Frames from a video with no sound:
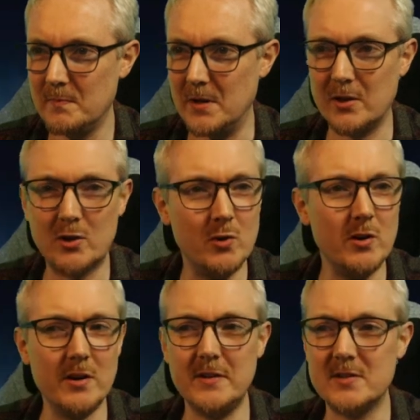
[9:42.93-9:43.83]
But
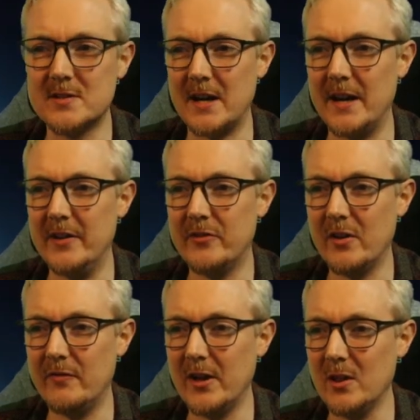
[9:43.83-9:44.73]
good on these guys.
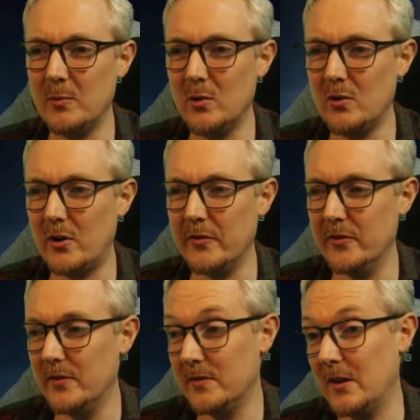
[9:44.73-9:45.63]
Available
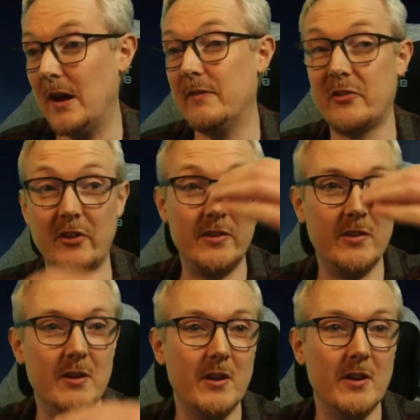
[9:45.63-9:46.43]
on, as I said,